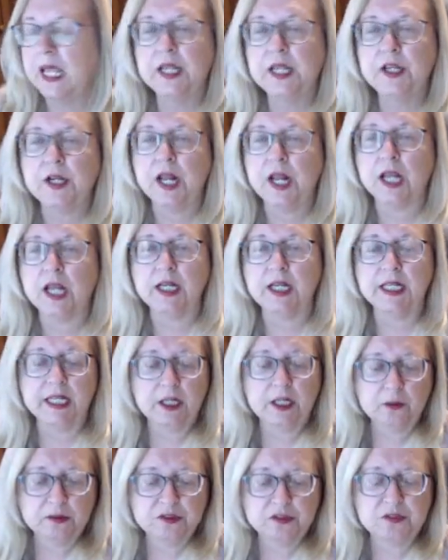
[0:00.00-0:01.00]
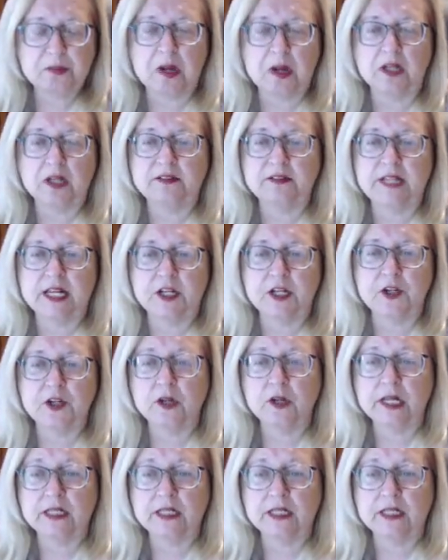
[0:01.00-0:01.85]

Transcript: You're not going to get a response, Daniel.